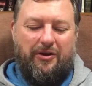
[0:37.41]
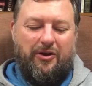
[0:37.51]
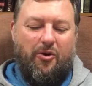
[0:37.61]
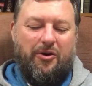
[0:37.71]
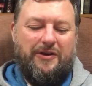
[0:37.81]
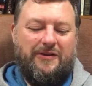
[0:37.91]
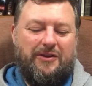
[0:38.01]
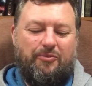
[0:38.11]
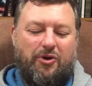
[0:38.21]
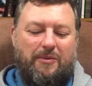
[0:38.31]
according to
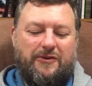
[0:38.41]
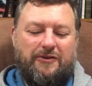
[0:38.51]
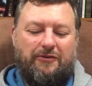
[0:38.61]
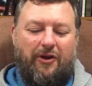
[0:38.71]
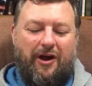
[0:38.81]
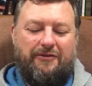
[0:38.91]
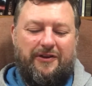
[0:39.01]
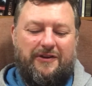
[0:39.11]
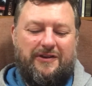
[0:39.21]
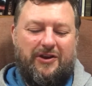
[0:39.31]
the promise of life
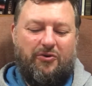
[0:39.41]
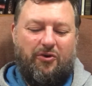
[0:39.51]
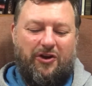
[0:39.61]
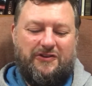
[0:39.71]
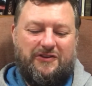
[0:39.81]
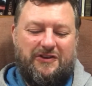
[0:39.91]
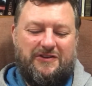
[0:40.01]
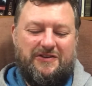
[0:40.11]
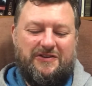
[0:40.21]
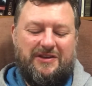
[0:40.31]
that is in Christ
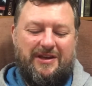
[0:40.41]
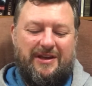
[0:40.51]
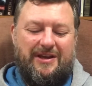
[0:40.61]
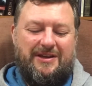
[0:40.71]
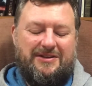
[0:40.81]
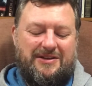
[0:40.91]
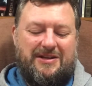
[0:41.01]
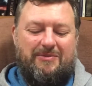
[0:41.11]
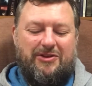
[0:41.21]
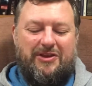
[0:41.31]
Jesus, to
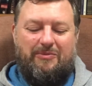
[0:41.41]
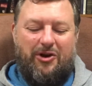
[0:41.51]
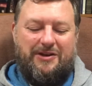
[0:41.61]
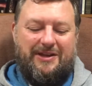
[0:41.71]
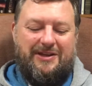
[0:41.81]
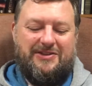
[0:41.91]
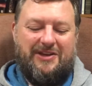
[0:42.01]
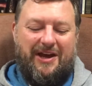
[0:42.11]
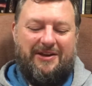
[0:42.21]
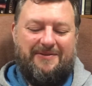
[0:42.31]
Timothy, my dear
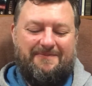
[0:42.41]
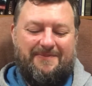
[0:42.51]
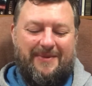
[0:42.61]
son,